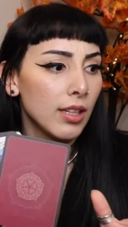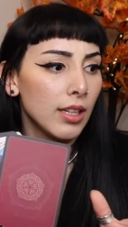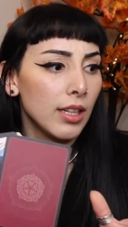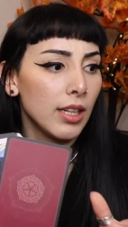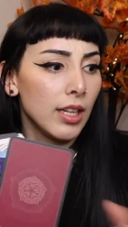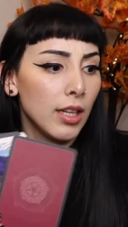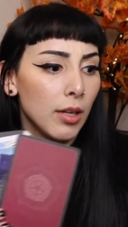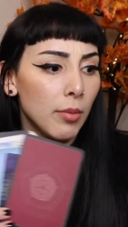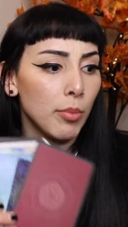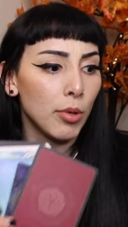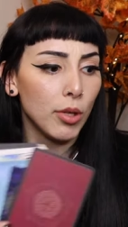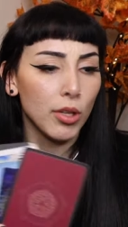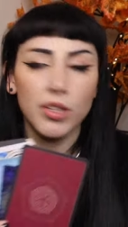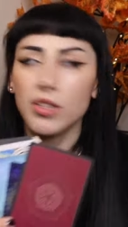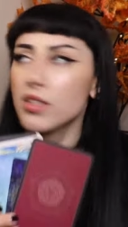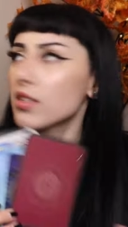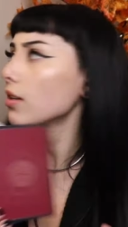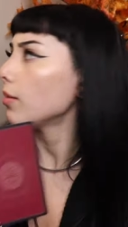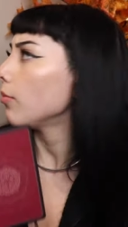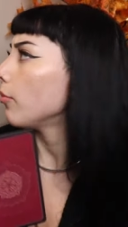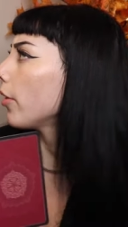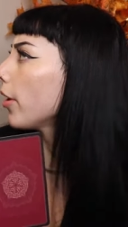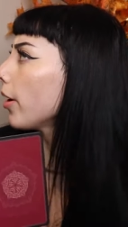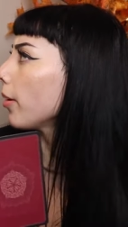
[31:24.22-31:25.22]
in a book
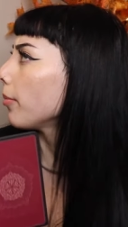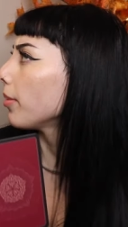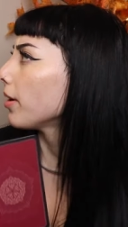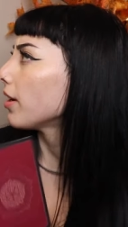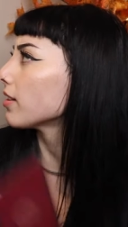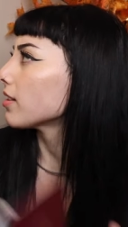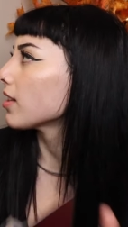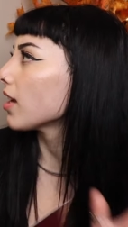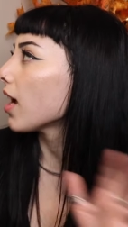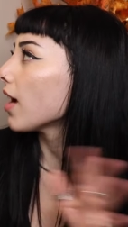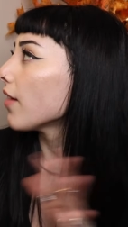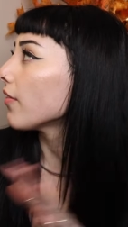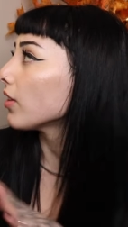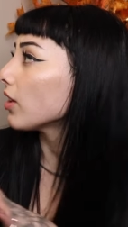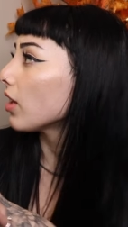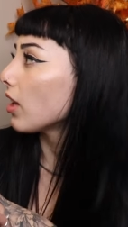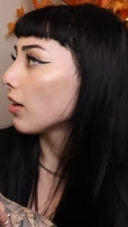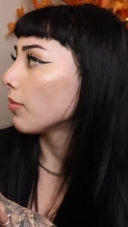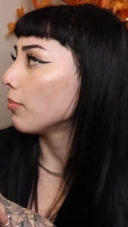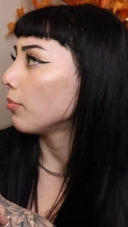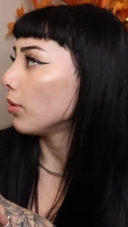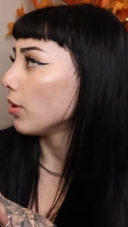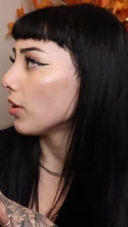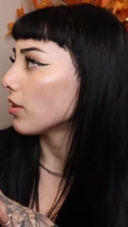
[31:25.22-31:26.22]
somewhere because I have a
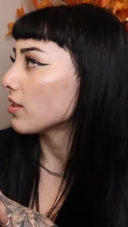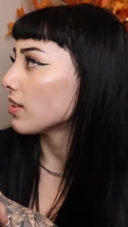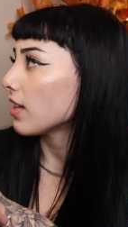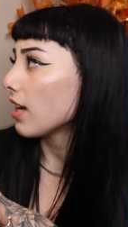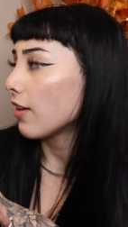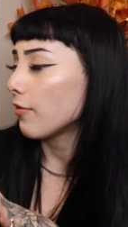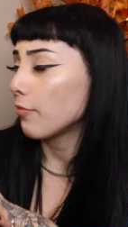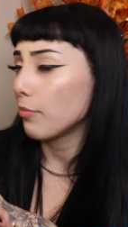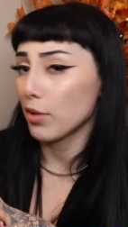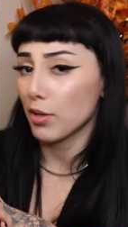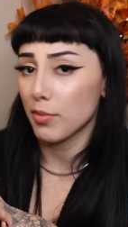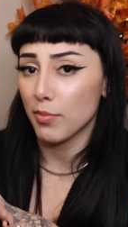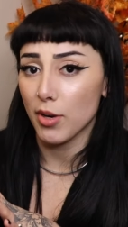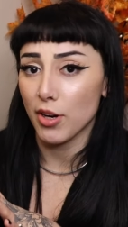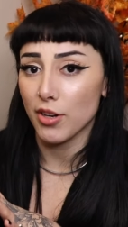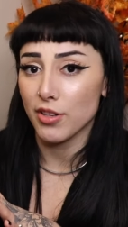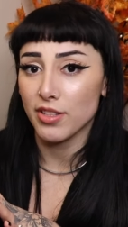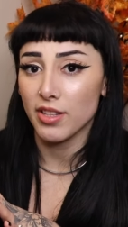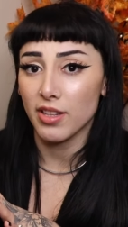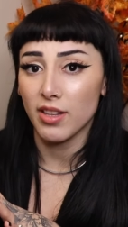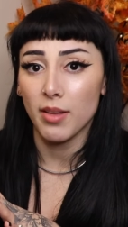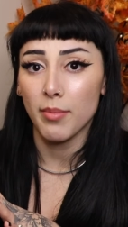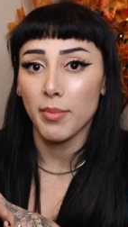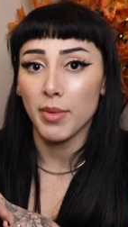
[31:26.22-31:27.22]
lot of books that have
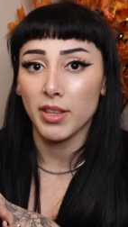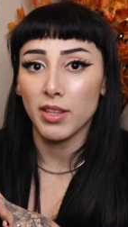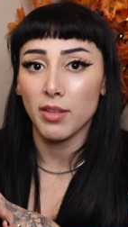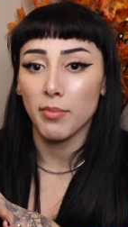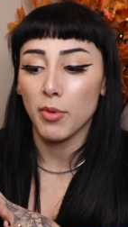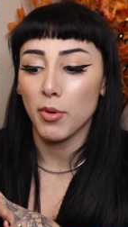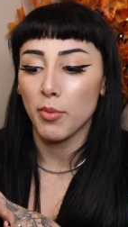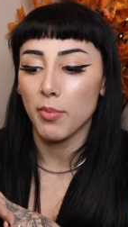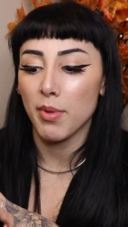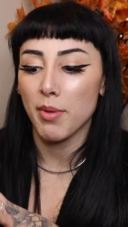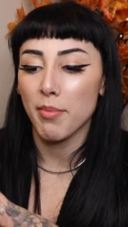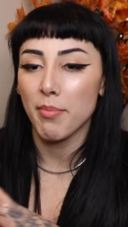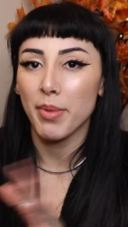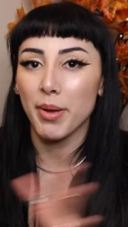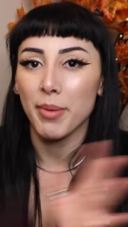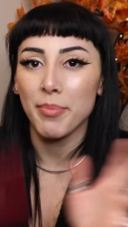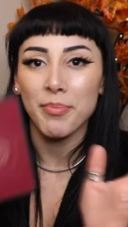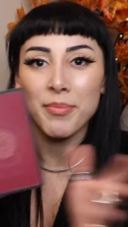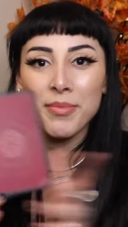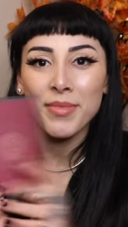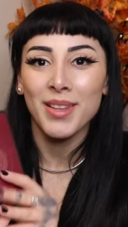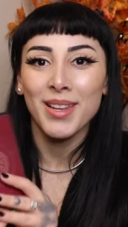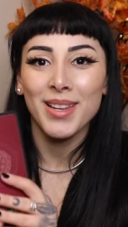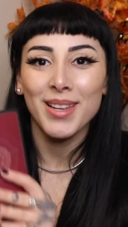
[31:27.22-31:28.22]
bookmarks in them at the moment.
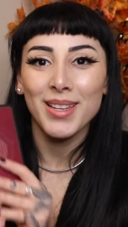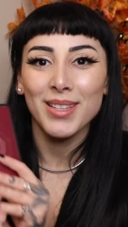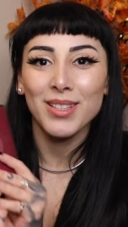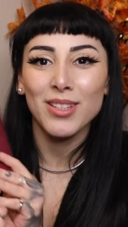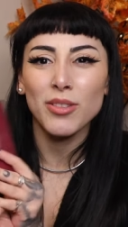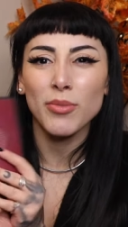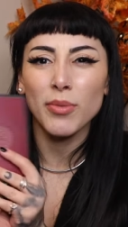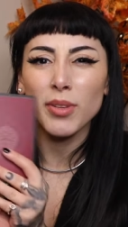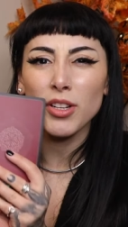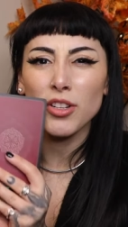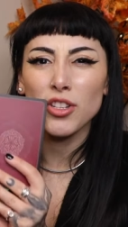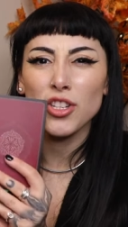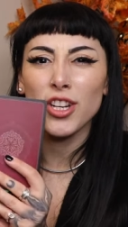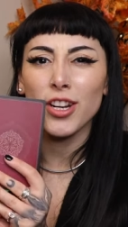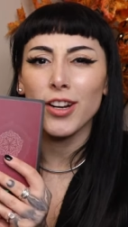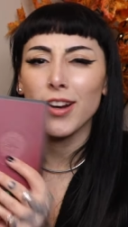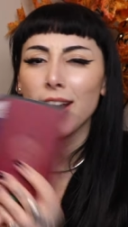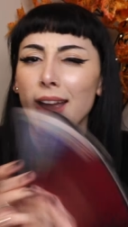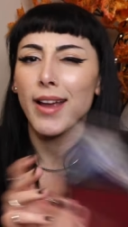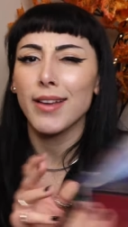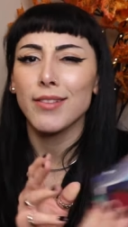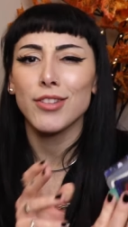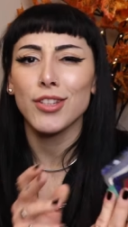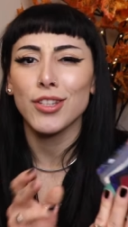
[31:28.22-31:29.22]
But just want to share,
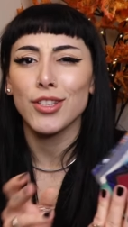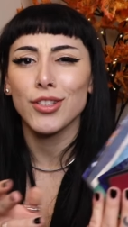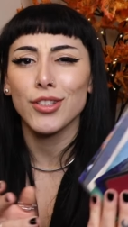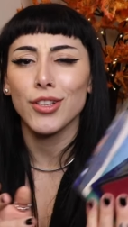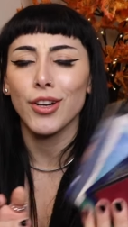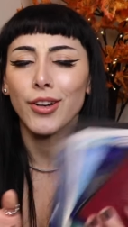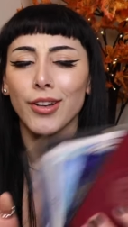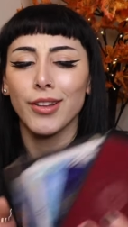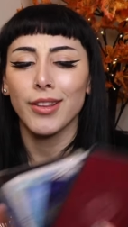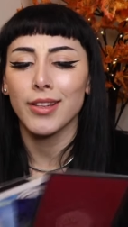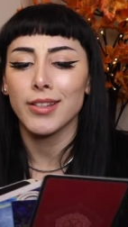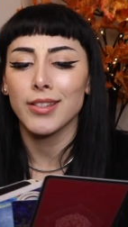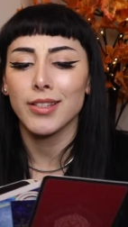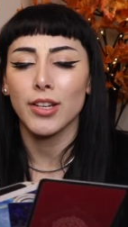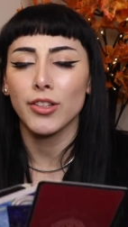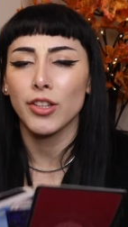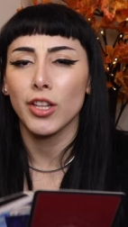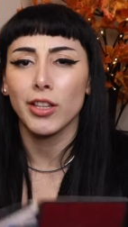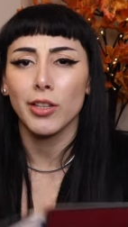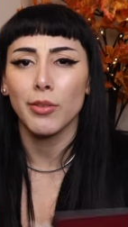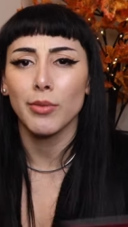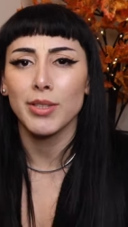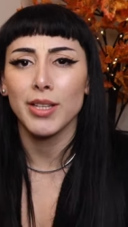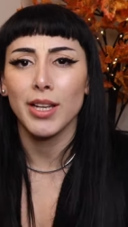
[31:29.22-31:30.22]
I just started this and I
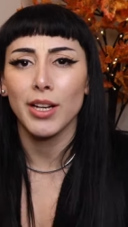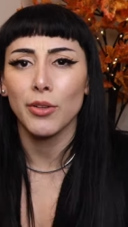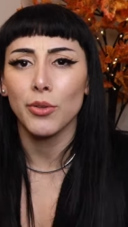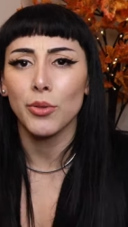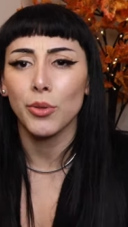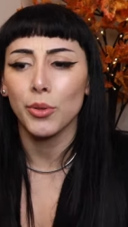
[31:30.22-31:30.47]
thought that was kind of